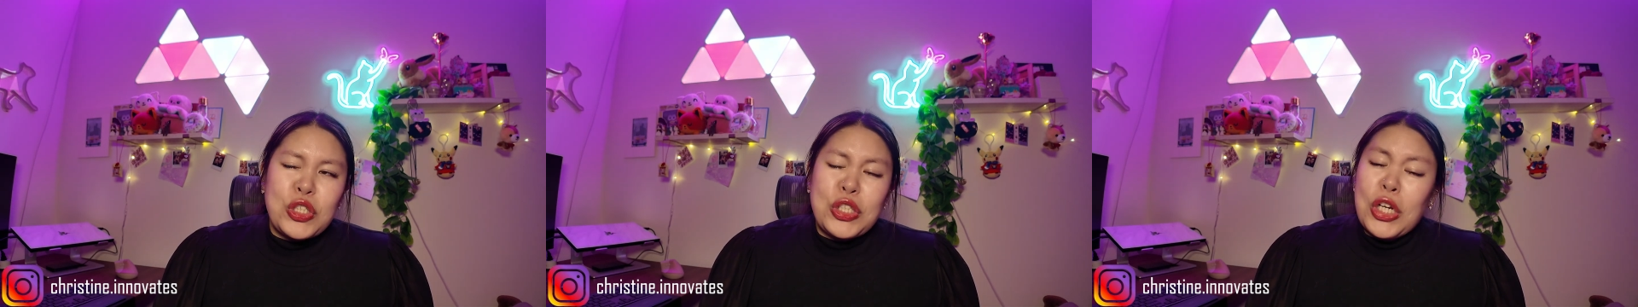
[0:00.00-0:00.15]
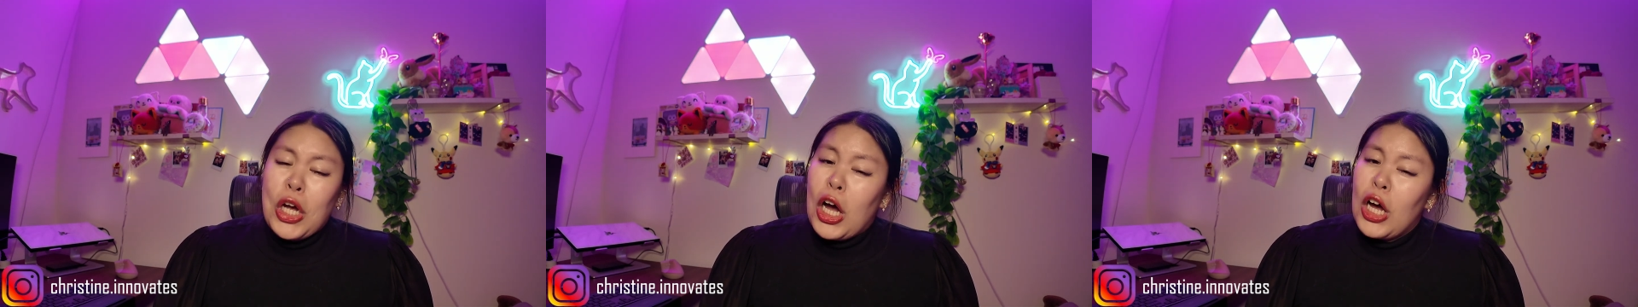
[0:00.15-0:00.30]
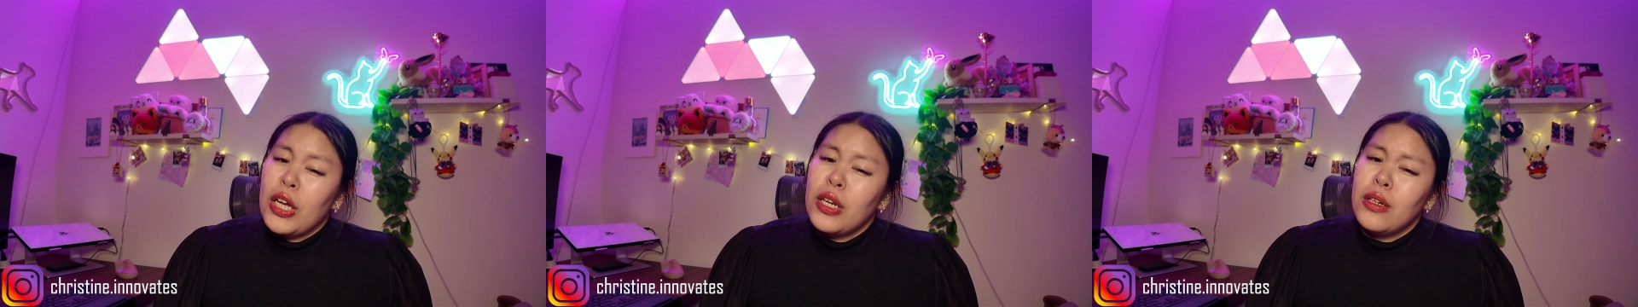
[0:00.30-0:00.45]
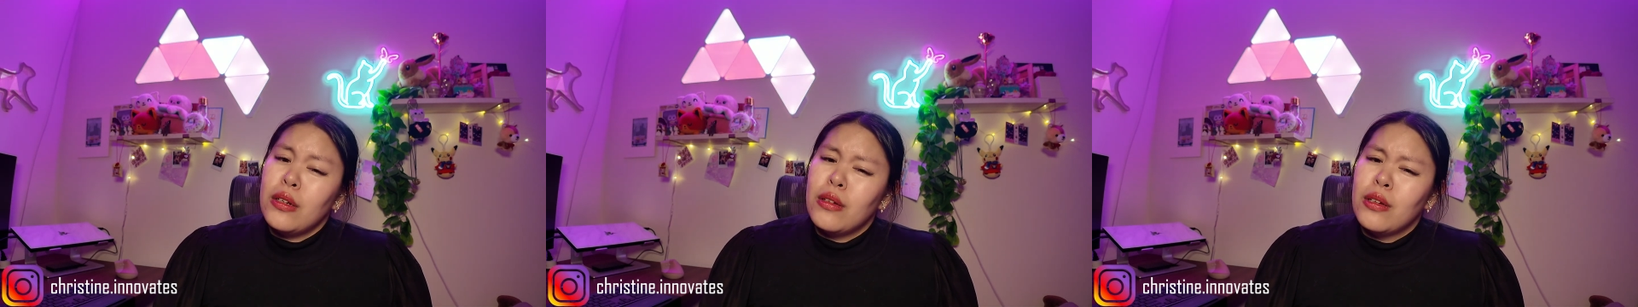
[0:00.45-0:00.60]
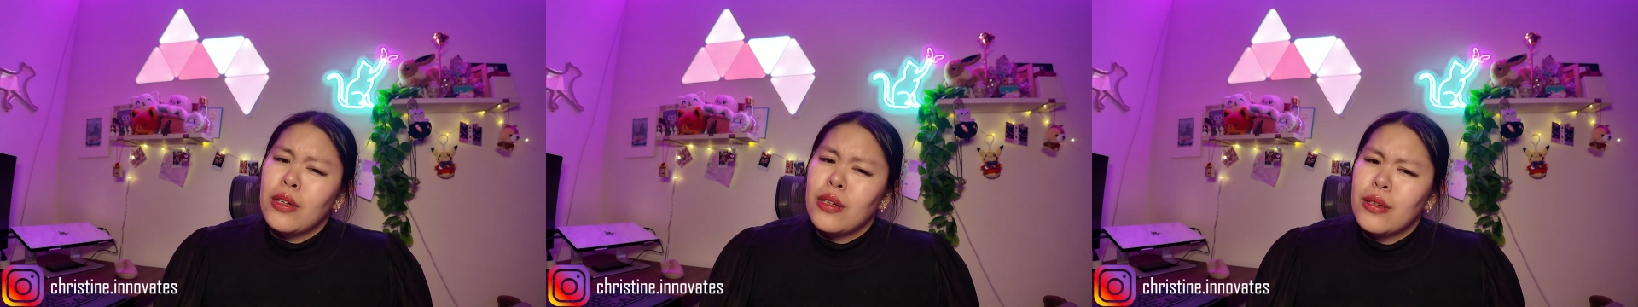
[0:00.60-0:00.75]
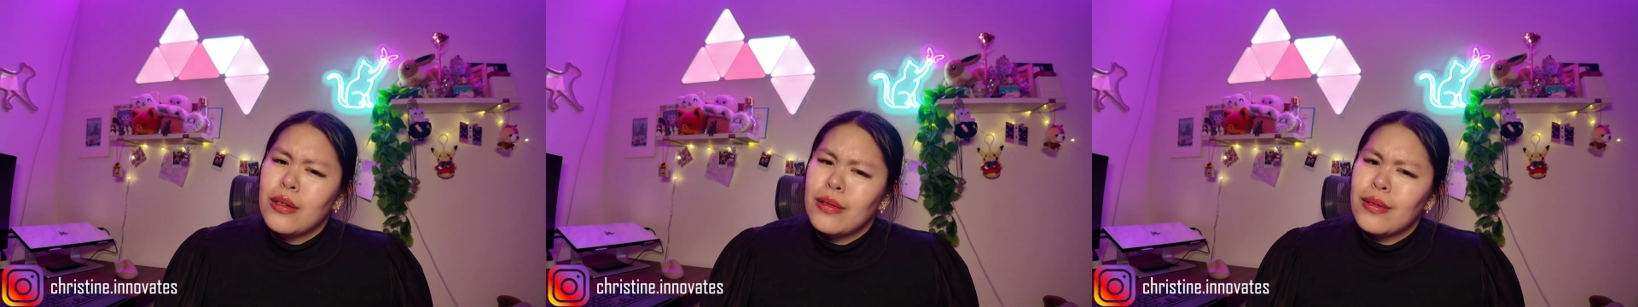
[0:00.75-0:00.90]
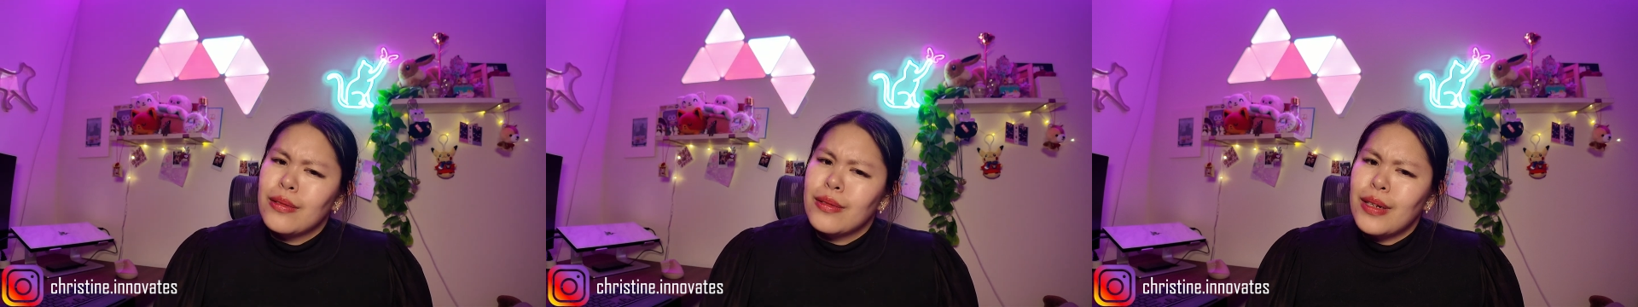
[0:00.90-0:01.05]

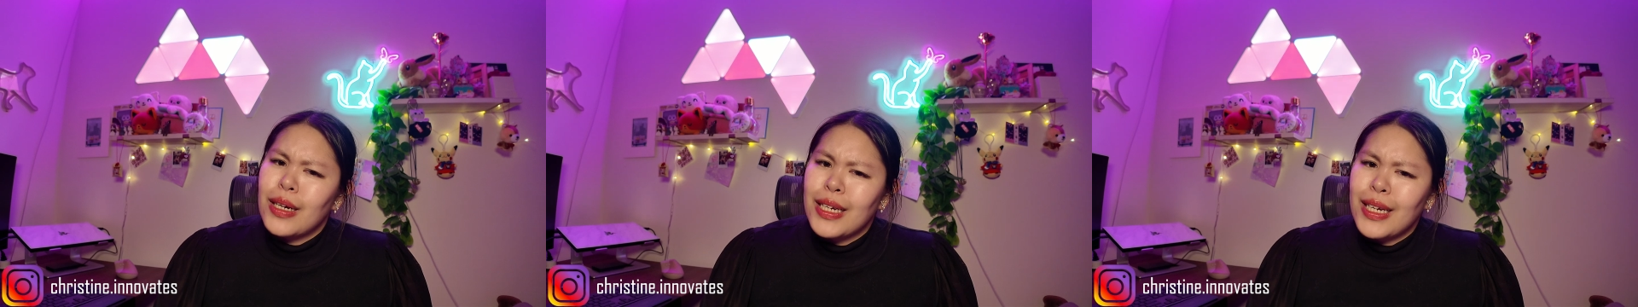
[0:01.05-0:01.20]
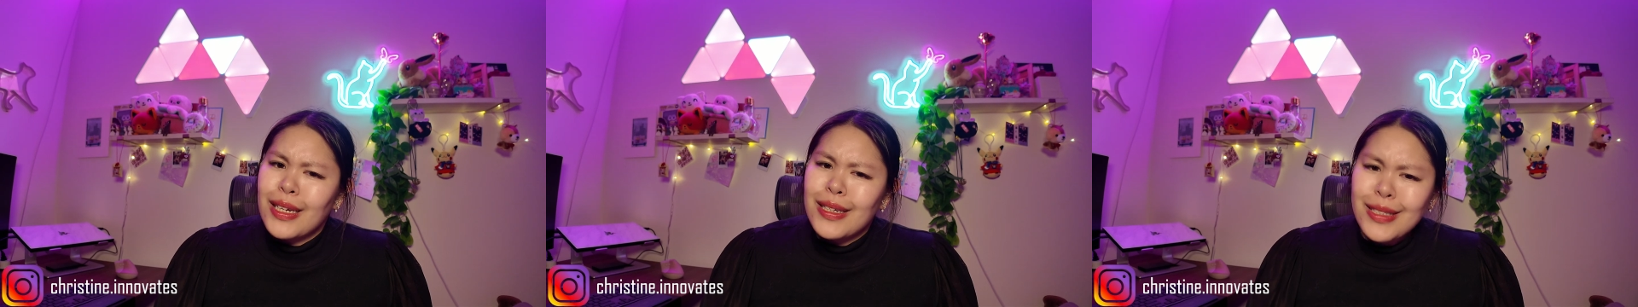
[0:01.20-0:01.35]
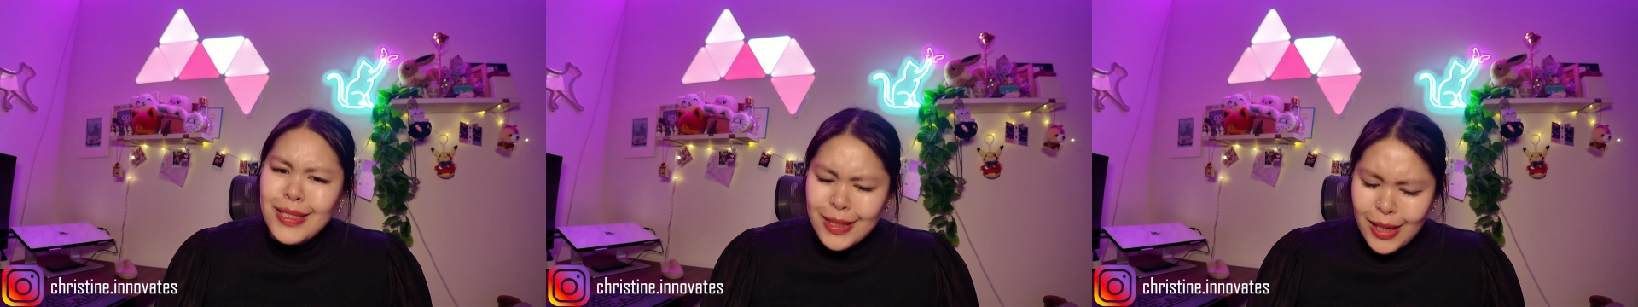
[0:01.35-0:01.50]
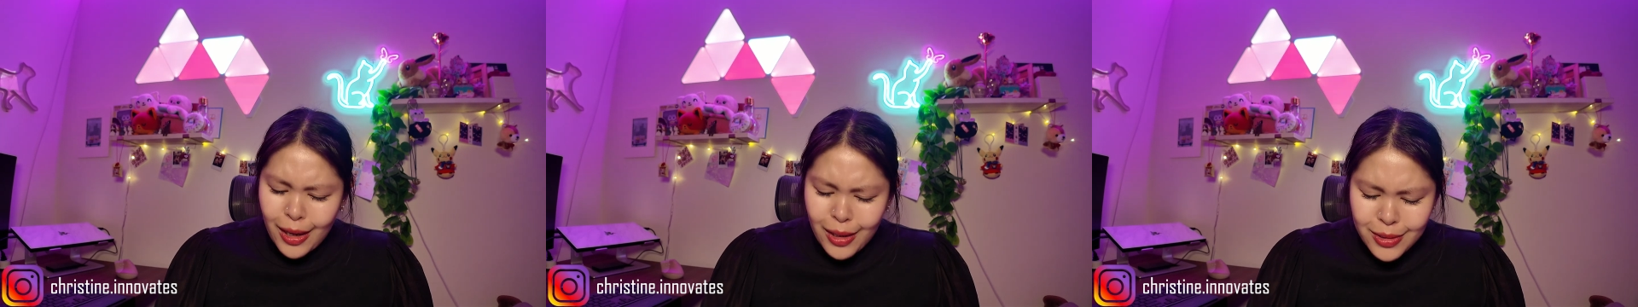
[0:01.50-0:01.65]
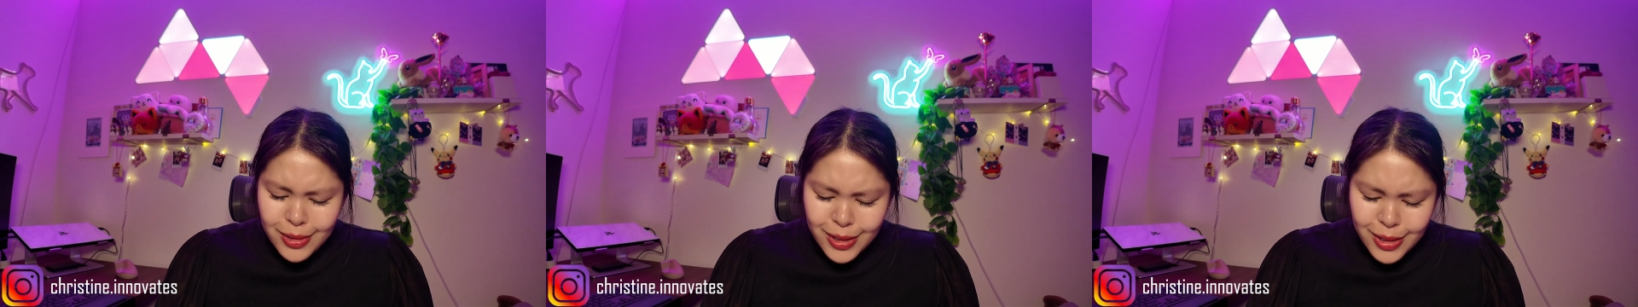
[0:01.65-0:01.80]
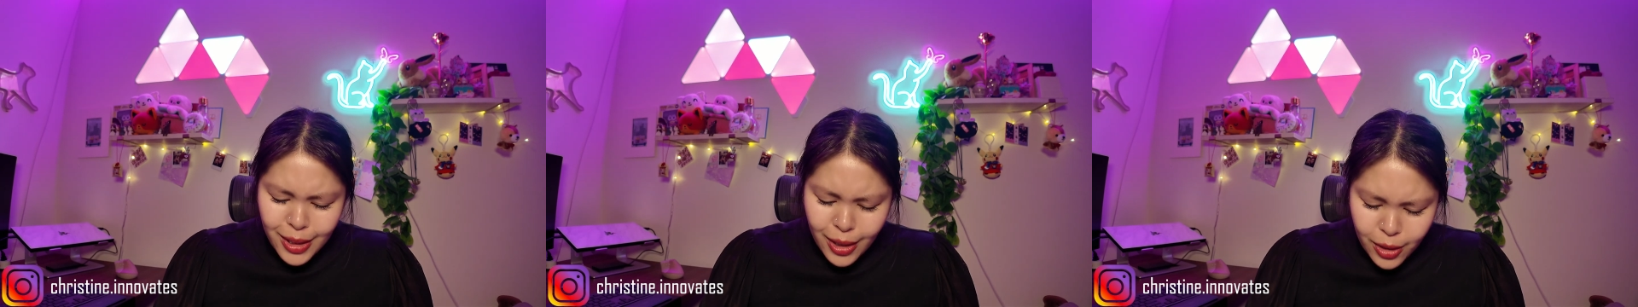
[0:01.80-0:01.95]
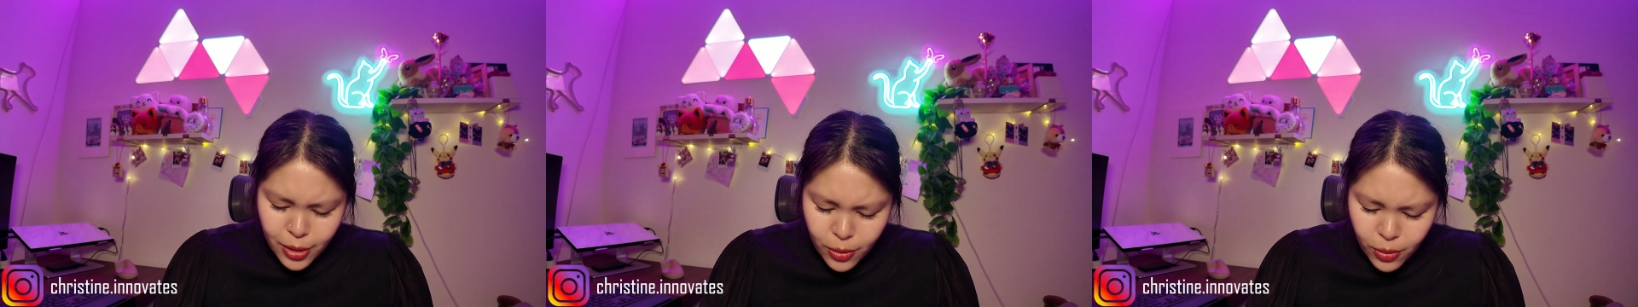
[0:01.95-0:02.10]

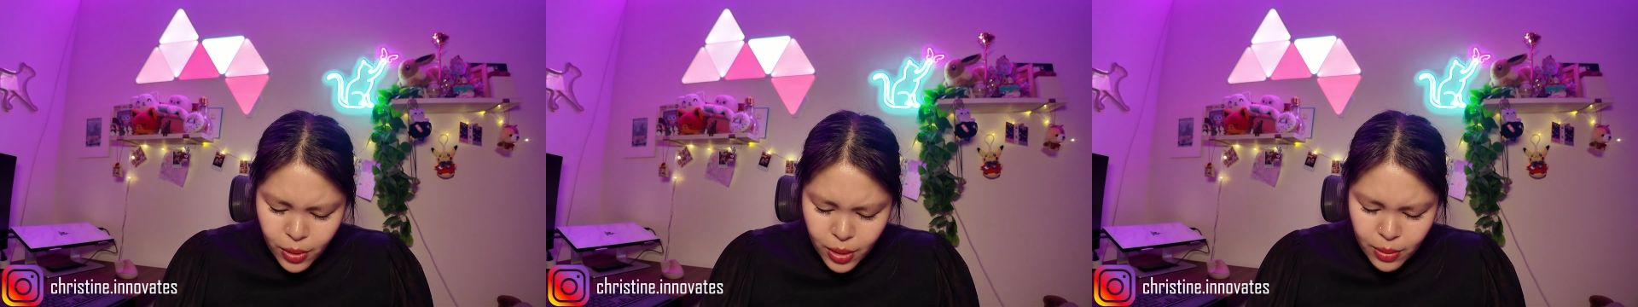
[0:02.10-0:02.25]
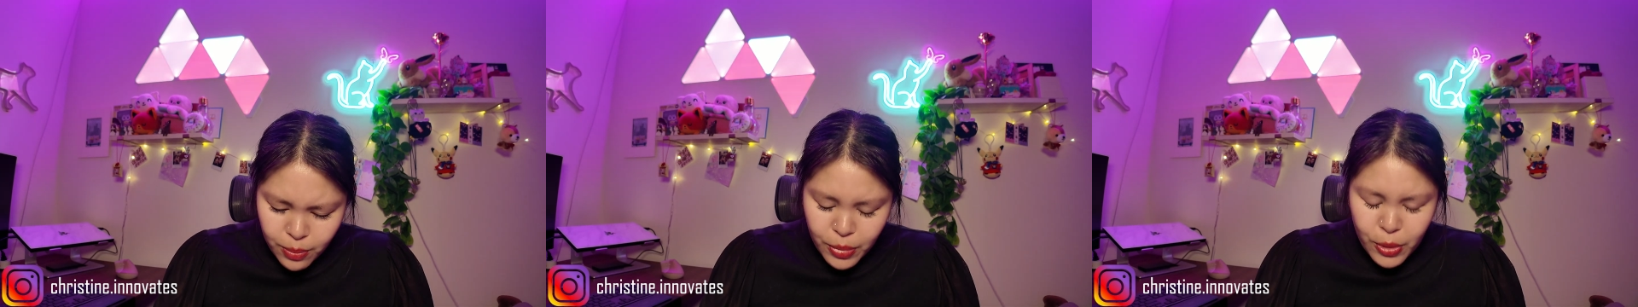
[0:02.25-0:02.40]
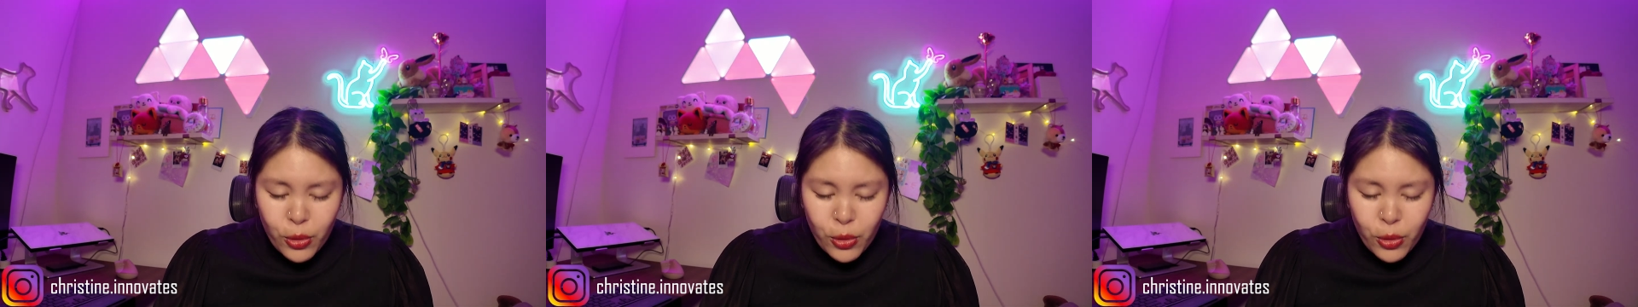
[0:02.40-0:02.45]
non-designer one,